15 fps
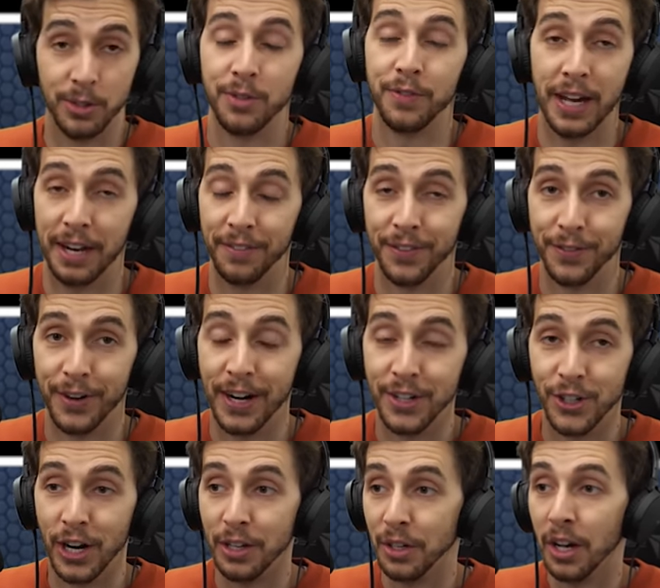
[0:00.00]
a fan of the
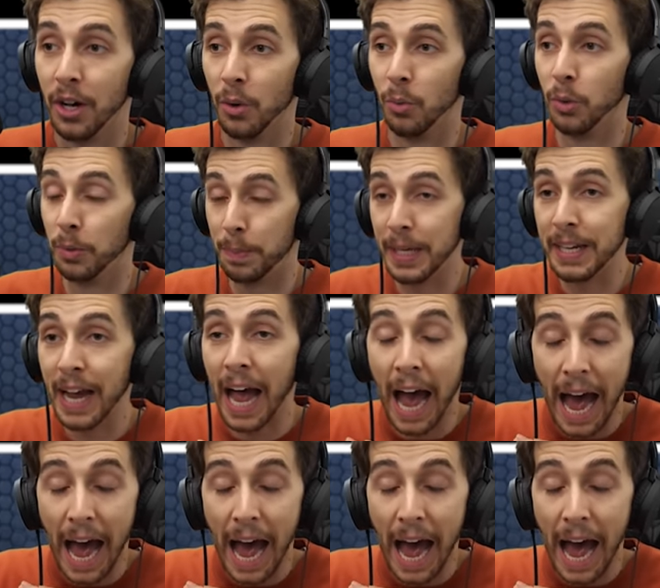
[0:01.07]
franchise would be